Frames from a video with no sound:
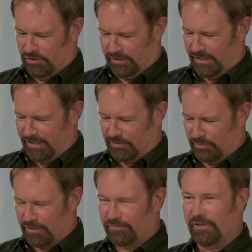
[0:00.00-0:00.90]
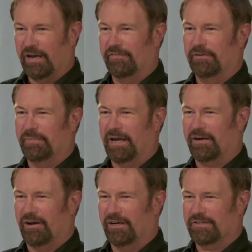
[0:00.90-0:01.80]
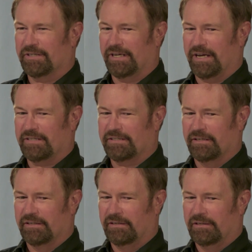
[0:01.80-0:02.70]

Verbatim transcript: Julie, it's wonderful having you back on as a guest.